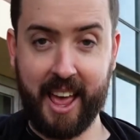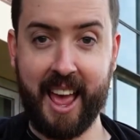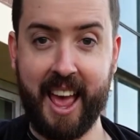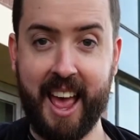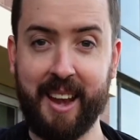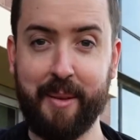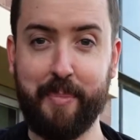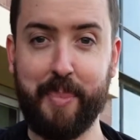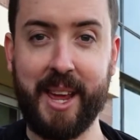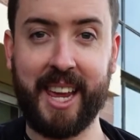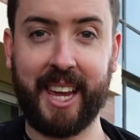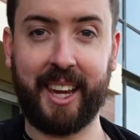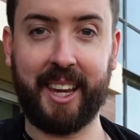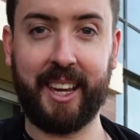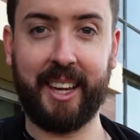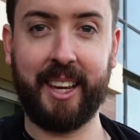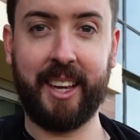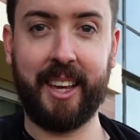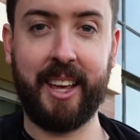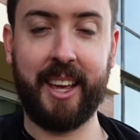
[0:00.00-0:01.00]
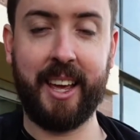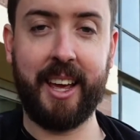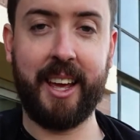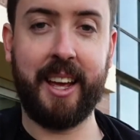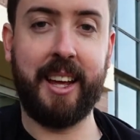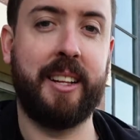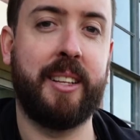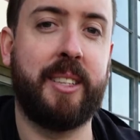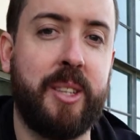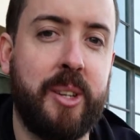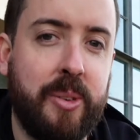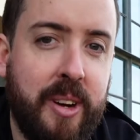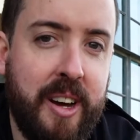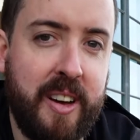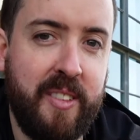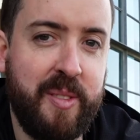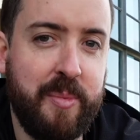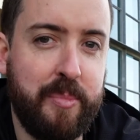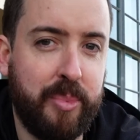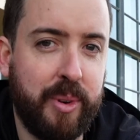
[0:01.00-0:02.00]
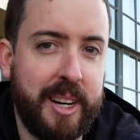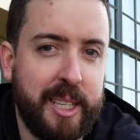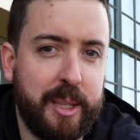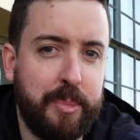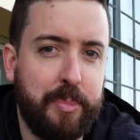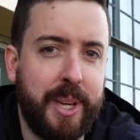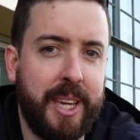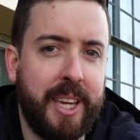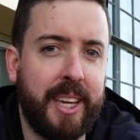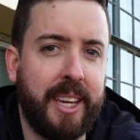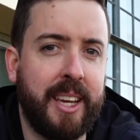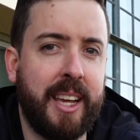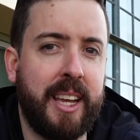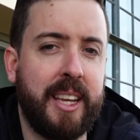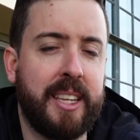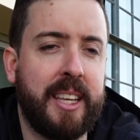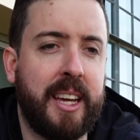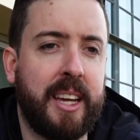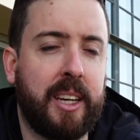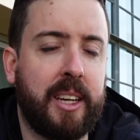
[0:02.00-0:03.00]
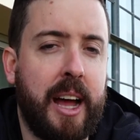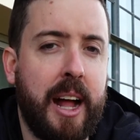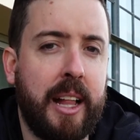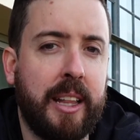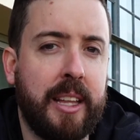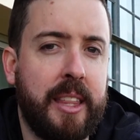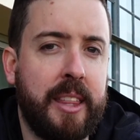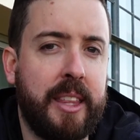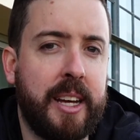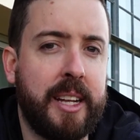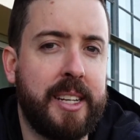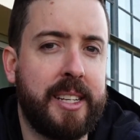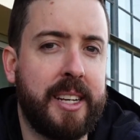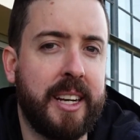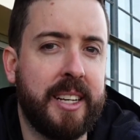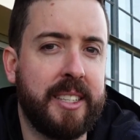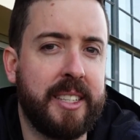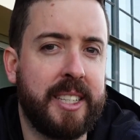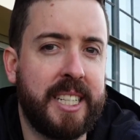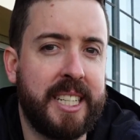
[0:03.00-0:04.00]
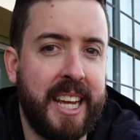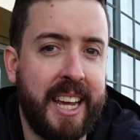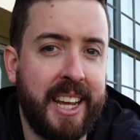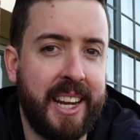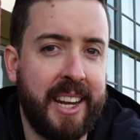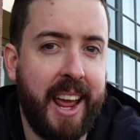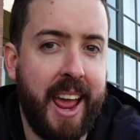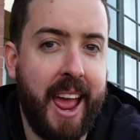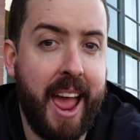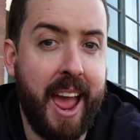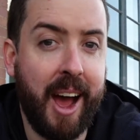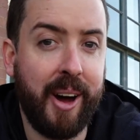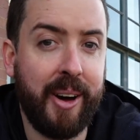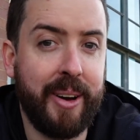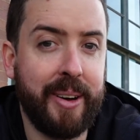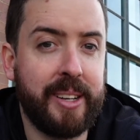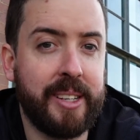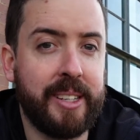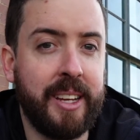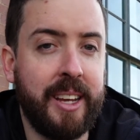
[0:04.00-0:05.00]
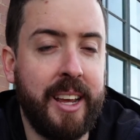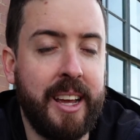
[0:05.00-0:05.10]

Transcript: and pink. And so I've embraced pink as that color that does stand out.